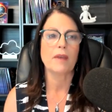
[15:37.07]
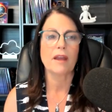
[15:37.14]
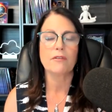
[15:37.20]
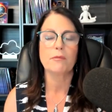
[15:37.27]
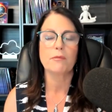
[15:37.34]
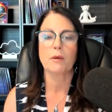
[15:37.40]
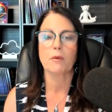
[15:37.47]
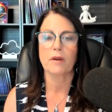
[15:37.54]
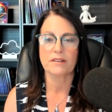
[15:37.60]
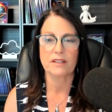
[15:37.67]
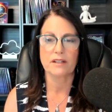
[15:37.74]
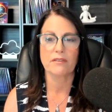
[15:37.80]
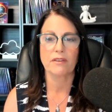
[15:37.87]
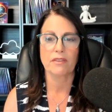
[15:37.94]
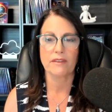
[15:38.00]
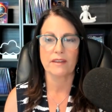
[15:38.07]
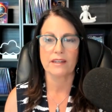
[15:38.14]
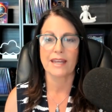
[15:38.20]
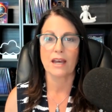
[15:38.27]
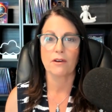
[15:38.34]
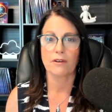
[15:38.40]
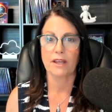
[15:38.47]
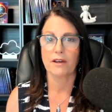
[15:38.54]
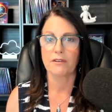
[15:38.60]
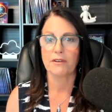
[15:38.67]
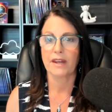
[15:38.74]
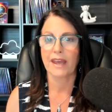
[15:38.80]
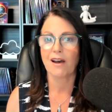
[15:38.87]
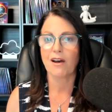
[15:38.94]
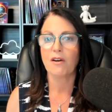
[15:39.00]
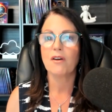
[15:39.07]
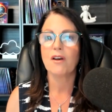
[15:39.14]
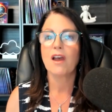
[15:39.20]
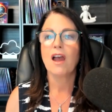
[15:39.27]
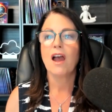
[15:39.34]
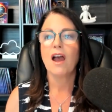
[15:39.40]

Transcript: everybody wants everything now now now